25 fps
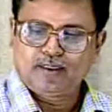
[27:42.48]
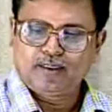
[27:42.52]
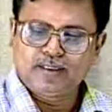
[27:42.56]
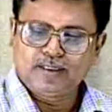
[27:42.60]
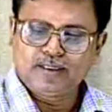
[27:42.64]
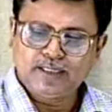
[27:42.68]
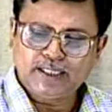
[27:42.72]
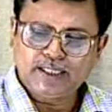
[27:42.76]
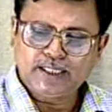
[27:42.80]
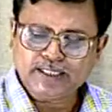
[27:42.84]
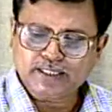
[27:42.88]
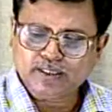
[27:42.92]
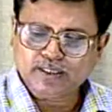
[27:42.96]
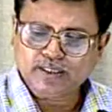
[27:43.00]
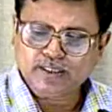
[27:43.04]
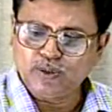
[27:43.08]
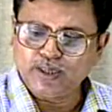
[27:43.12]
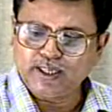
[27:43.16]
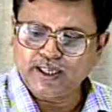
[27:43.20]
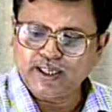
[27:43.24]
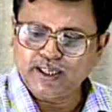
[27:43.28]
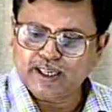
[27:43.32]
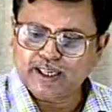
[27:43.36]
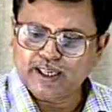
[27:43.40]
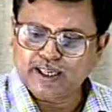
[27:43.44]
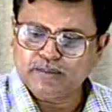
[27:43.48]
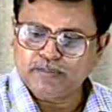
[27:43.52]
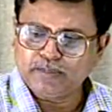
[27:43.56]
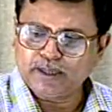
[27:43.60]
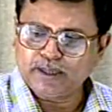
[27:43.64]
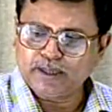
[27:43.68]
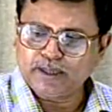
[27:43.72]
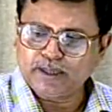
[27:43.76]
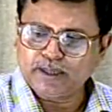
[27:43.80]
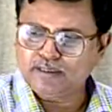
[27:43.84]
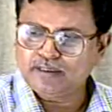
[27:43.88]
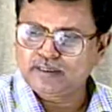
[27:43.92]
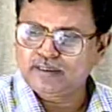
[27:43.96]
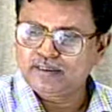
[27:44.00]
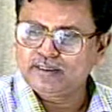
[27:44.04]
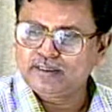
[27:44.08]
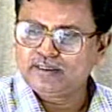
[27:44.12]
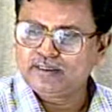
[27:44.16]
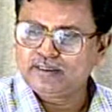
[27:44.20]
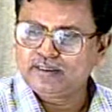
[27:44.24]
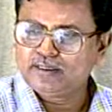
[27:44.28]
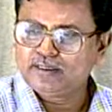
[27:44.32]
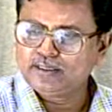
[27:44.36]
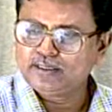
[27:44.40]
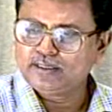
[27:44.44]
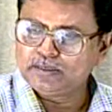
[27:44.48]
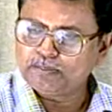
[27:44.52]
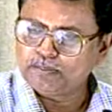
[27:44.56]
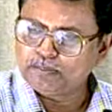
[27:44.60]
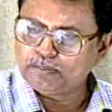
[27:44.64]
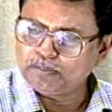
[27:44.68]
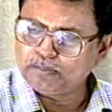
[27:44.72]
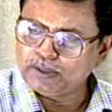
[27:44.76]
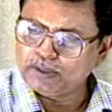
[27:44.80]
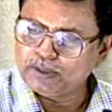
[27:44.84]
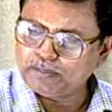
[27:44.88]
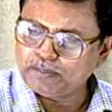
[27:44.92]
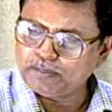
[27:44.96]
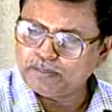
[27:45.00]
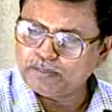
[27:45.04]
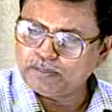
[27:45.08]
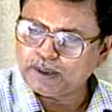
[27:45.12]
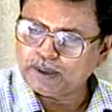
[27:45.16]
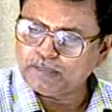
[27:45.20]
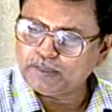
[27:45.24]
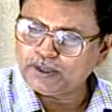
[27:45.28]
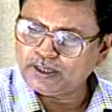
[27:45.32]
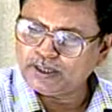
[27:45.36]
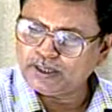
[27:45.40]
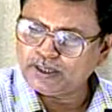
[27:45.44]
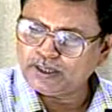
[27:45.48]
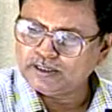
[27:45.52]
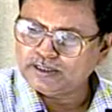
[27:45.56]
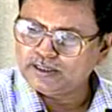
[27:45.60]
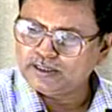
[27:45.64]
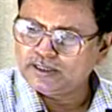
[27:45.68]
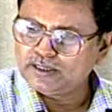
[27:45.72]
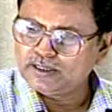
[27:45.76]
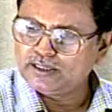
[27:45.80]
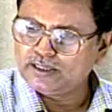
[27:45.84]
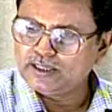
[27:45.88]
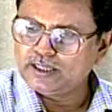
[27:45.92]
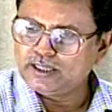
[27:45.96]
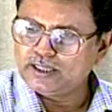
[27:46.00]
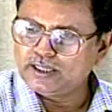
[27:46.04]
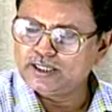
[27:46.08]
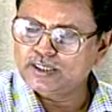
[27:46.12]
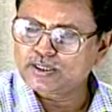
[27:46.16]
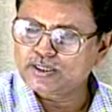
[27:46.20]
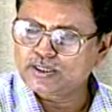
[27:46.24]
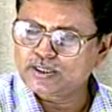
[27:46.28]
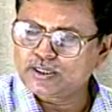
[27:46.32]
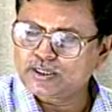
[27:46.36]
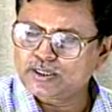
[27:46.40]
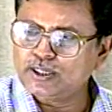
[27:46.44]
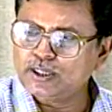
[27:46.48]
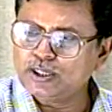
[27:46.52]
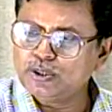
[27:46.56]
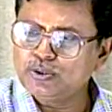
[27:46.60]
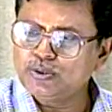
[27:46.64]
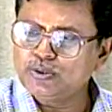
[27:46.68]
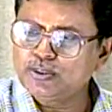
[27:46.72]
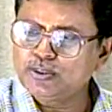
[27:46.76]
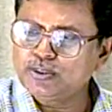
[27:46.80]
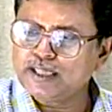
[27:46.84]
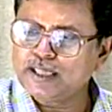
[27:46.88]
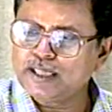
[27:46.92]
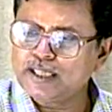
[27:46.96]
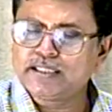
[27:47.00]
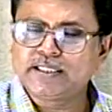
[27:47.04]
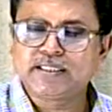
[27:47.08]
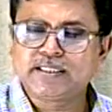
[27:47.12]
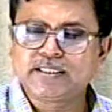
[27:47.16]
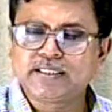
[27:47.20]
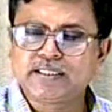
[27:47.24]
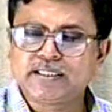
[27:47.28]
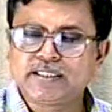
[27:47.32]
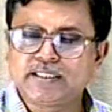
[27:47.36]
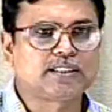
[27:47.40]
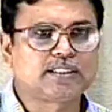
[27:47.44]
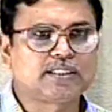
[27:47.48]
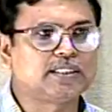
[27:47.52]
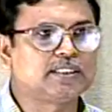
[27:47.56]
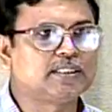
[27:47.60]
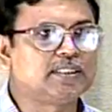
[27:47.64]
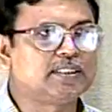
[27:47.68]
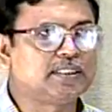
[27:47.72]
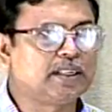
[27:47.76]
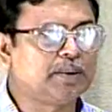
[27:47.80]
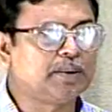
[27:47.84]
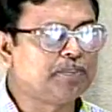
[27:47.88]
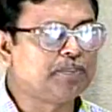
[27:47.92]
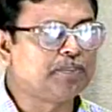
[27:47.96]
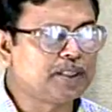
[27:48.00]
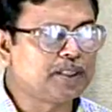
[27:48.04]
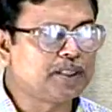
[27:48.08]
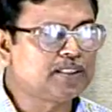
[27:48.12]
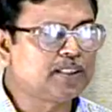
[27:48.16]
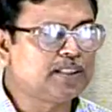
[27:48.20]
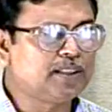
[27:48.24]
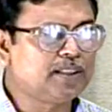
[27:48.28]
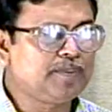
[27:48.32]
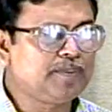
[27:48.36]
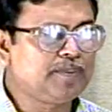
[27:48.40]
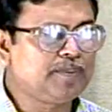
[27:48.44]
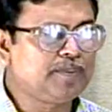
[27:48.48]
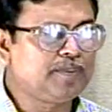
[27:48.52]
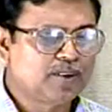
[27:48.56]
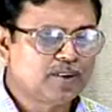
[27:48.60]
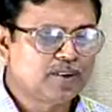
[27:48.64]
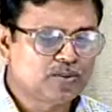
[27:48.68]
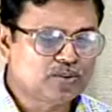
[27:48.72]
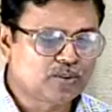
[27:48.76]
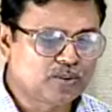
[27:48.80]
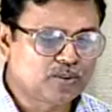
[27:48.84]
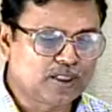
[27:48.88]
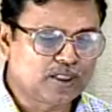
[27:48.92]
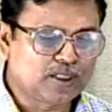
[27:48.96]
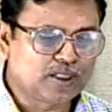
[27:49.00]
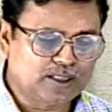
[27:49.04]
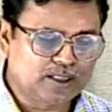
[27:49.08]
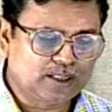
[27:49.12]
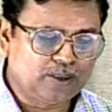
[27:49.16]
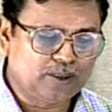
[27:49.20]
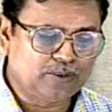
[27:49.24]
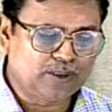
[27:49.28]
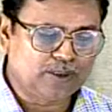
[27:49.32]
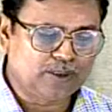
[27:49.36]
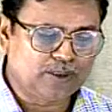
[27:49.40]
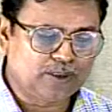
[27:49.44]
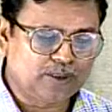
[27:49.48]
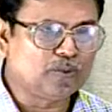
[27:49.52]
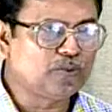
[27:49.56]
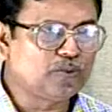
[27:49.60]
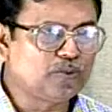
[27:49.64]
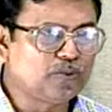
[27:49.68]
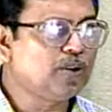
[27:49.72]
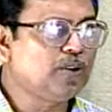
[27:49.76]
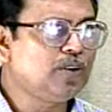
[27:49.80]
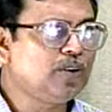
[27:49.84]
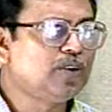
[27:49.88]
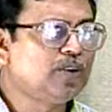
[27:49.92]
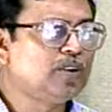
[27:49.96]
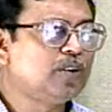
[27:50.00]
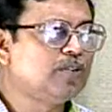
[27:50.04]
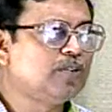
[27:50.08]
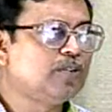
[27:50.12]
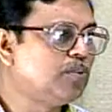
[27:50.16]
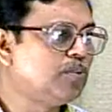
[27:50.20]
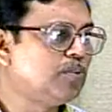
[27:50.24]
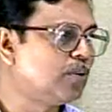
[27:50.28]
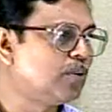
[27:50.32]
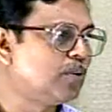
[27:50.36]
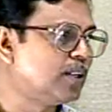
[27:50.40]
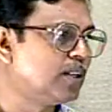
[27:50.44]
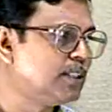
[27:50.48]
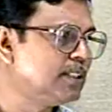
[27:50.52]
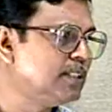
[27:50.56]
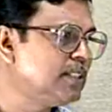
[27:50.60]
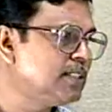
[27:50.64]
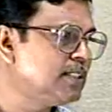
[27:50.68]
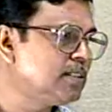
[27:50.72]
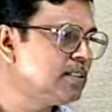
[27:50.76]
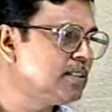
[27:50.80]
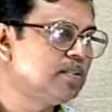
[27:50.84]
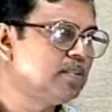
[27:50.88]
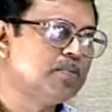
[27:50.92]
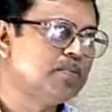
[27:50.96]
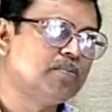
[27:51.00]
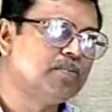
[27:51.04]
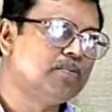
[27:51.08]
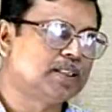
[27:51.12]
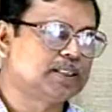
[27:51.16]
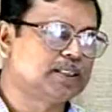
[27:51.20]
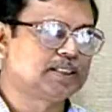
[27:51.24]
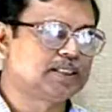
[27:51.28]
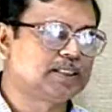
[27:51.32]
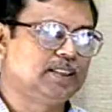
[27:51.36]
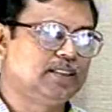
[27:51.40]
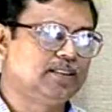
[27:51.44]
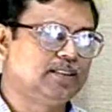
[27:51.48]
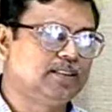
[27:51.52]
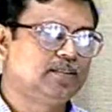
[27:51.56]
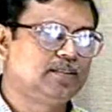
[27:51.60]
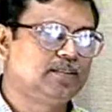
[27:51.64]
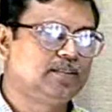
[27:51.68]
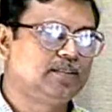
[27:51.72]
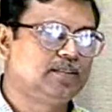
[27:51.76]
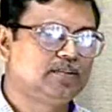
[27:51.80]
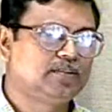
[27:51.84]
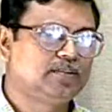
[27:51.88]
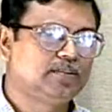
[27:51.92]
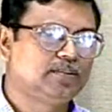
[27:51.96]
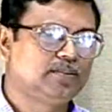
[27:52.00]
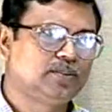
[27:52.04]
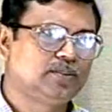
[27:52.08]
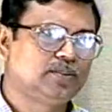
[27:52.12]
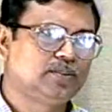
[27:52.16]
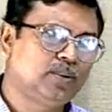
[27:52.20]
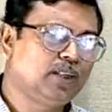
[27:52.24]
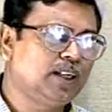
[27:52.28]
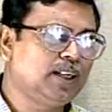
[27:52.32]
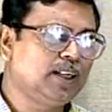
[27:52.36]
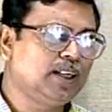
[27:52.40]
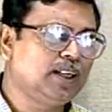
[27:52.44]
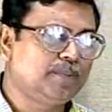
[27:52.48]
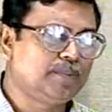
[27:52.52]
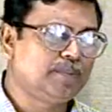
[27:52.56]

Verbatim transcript: this cooling arrangement, the main purpose is to reduce the end station temperature so that you can go for photoresist masking. Okay.